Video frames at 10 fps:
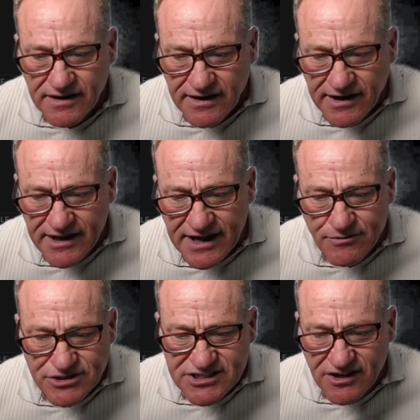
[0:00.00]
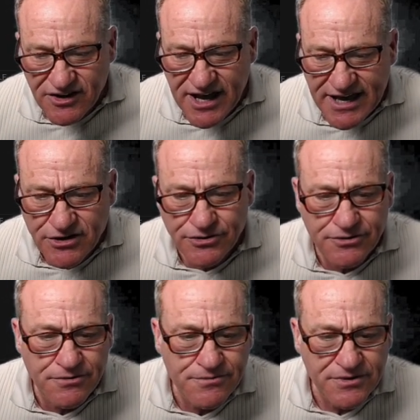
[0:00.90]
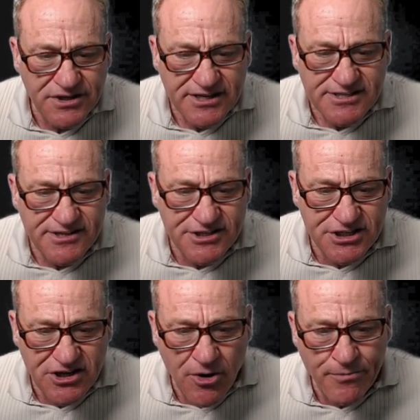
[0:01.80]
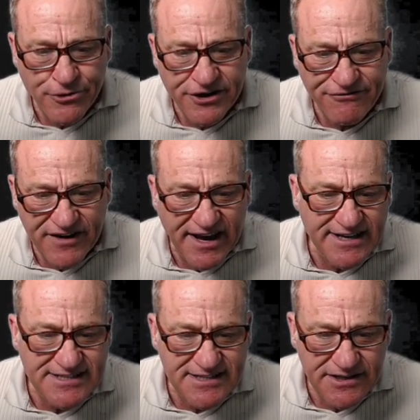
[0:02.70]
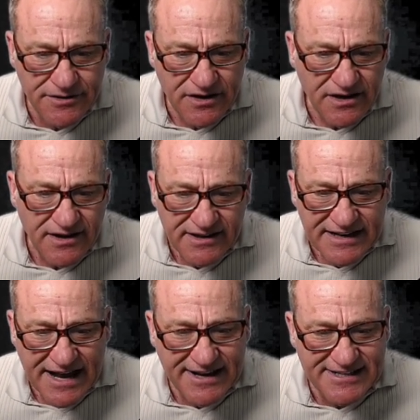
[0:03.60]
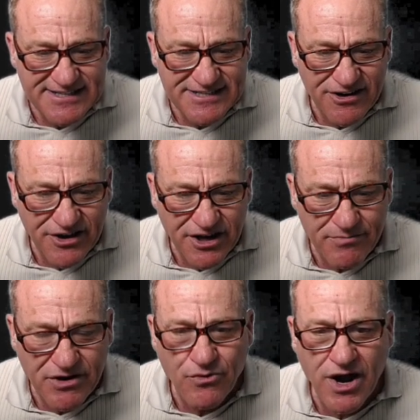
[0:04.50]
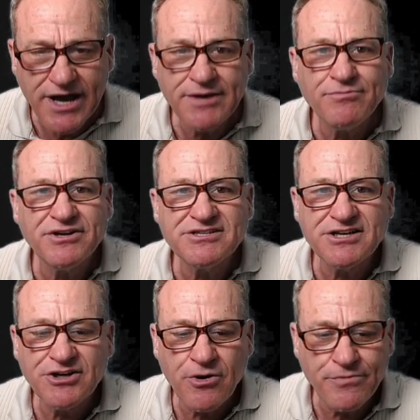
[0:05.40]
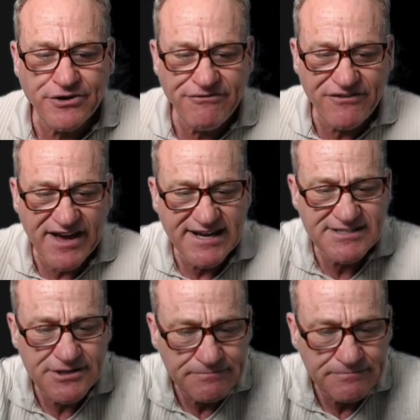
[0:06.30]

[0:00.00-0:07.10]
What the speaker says: Again, we're still in haiku, so this should go pretty fast. Not necessarily going to be right, but it's going to go pretty fast.